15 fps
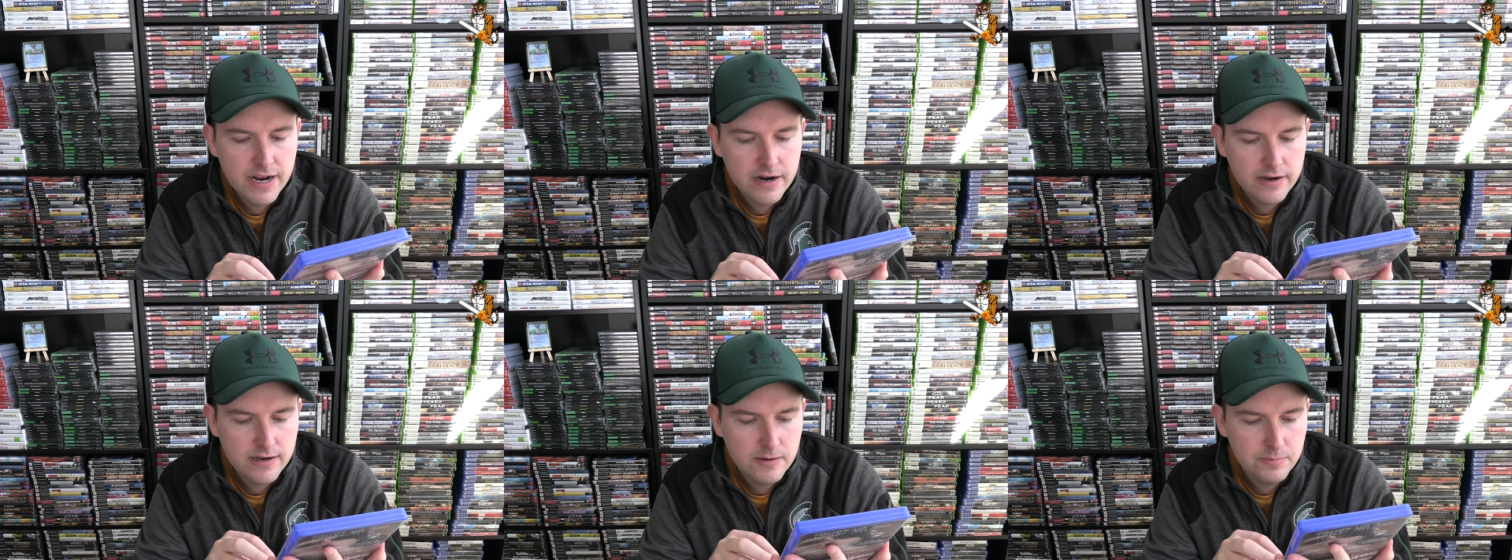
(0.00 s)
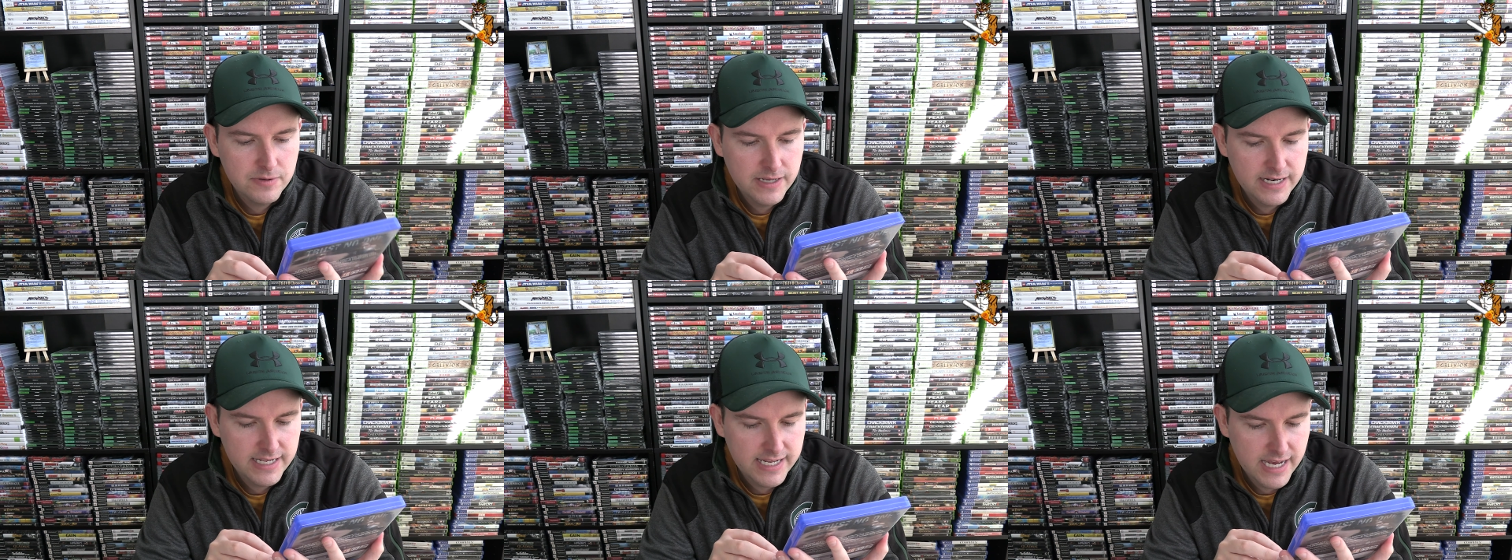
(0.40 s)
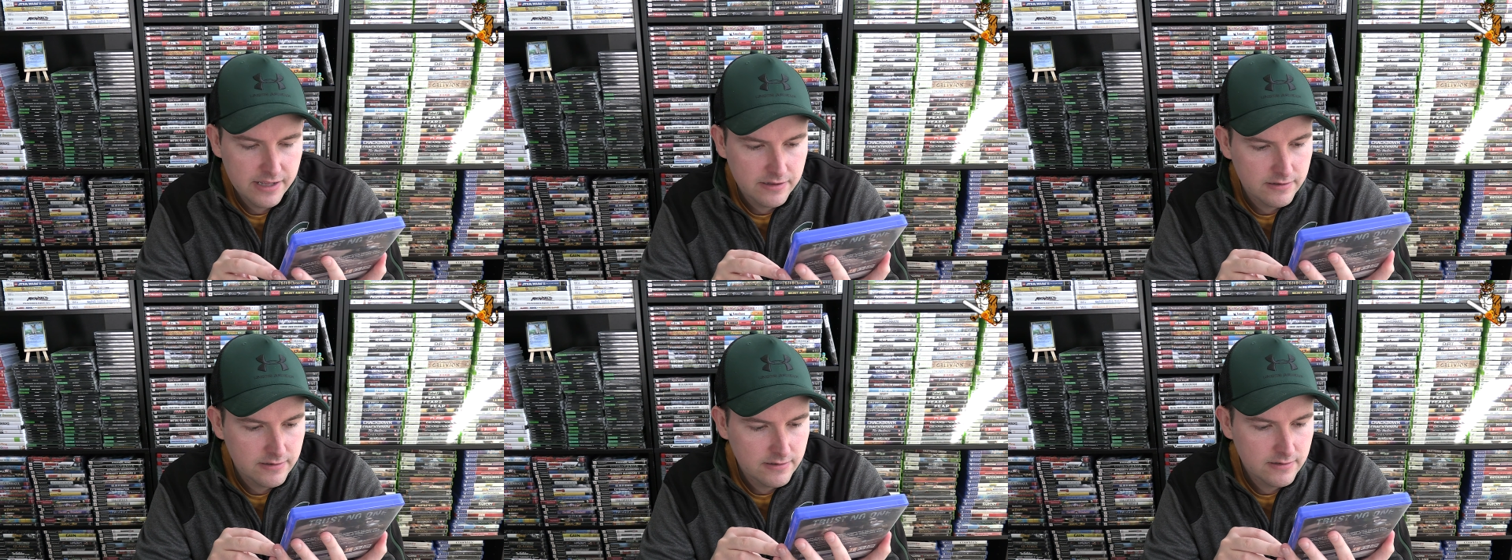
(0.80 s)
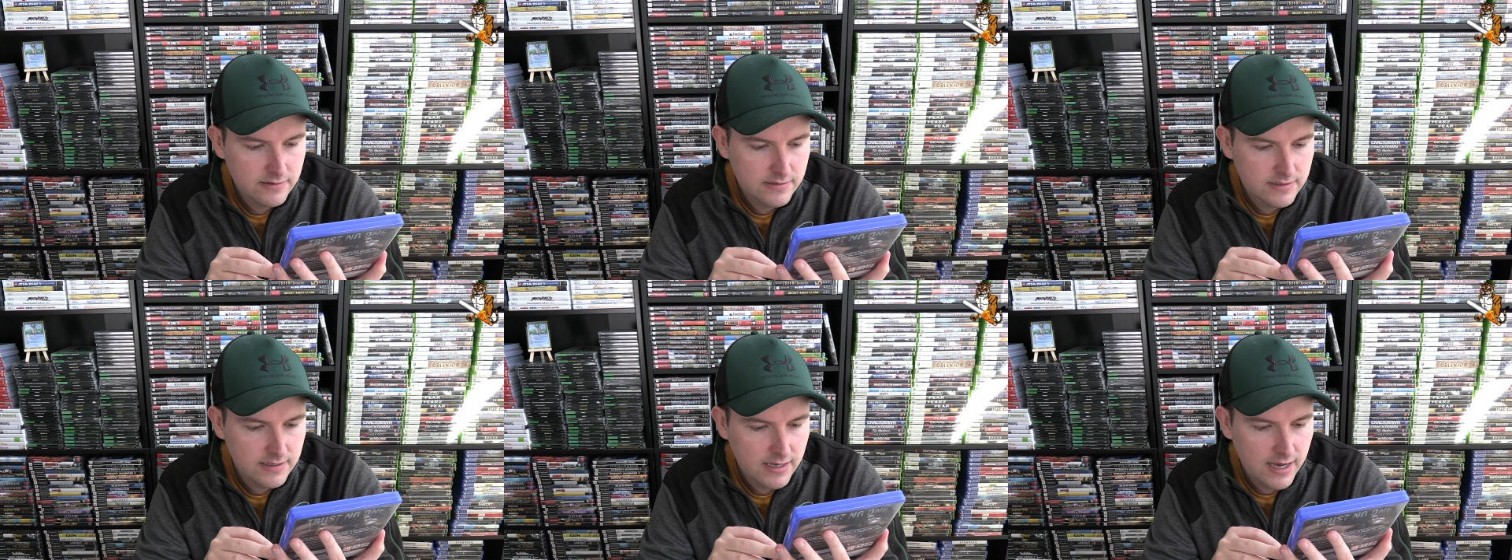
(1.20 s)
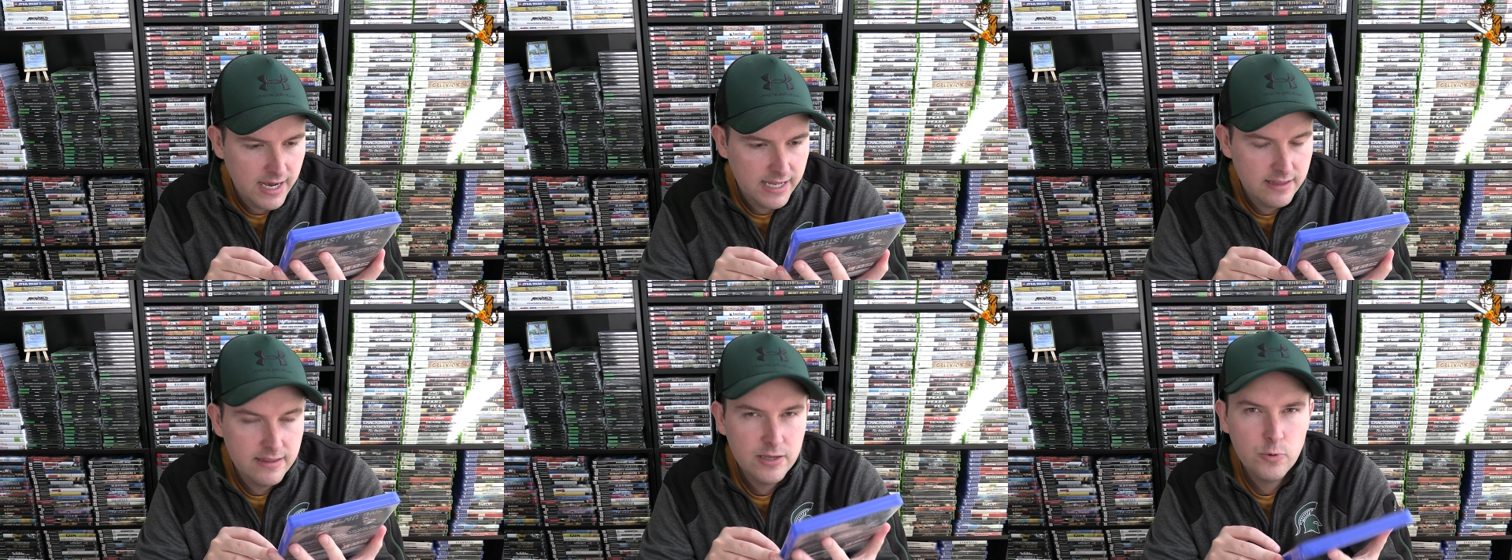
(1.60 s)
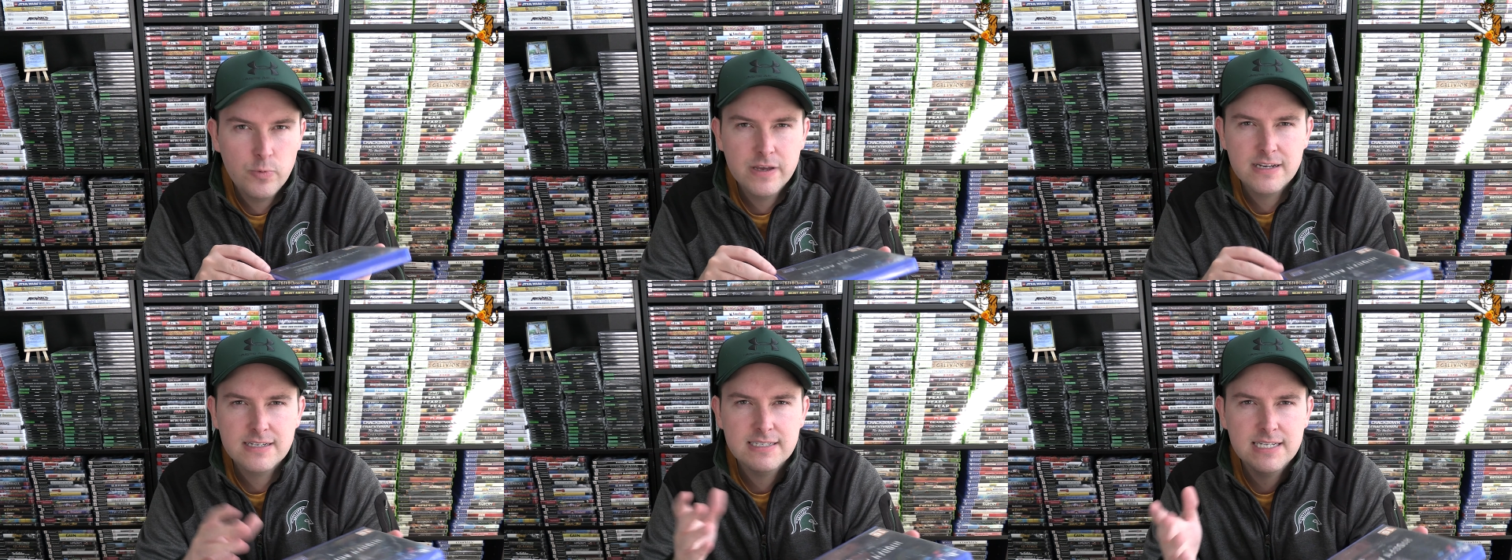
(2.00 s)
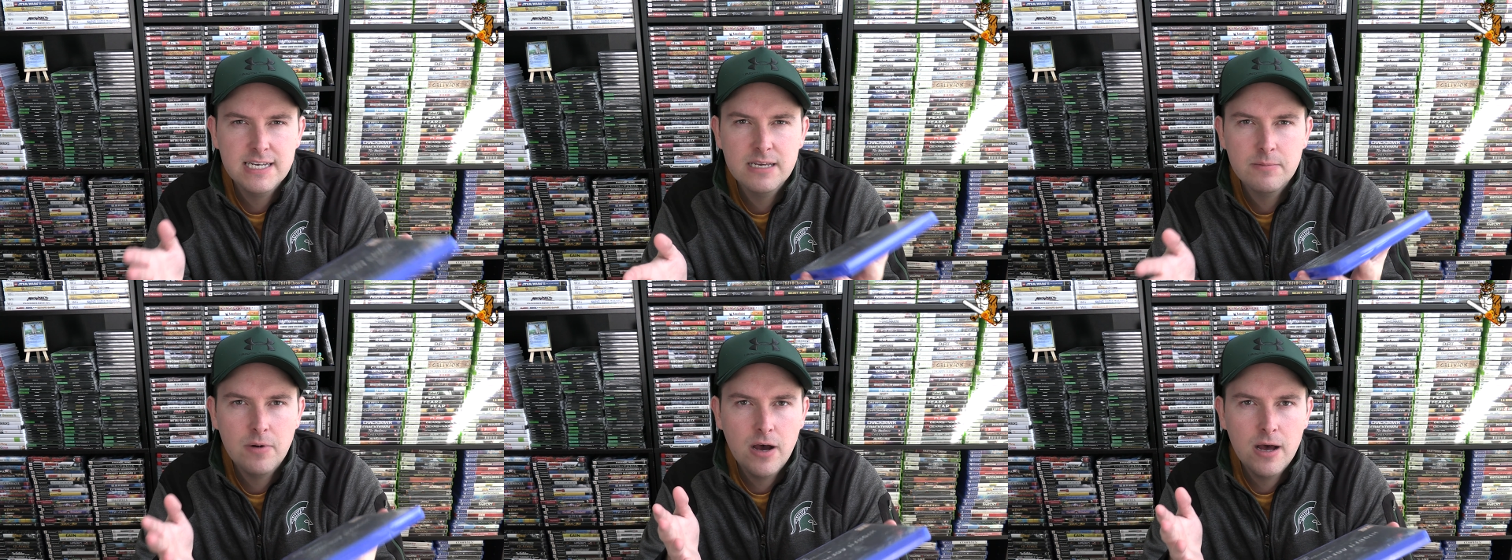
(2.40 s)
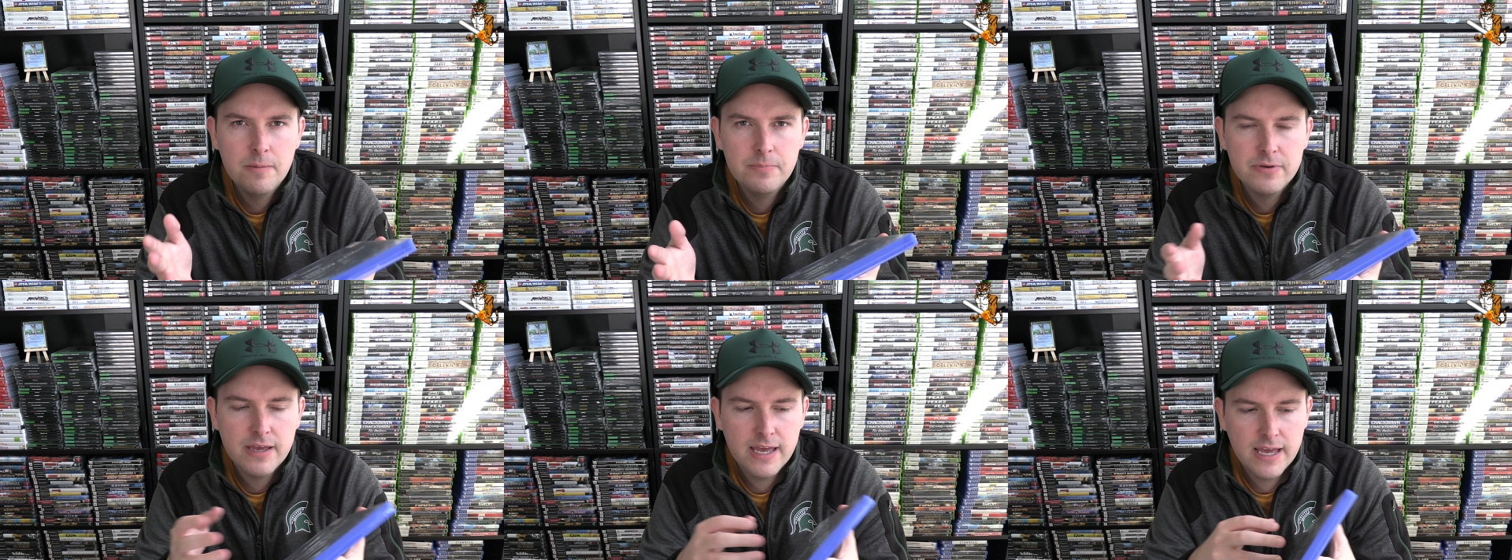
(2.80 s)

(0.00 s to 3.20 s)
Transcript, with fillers: and I are gonna play together. I think we can team up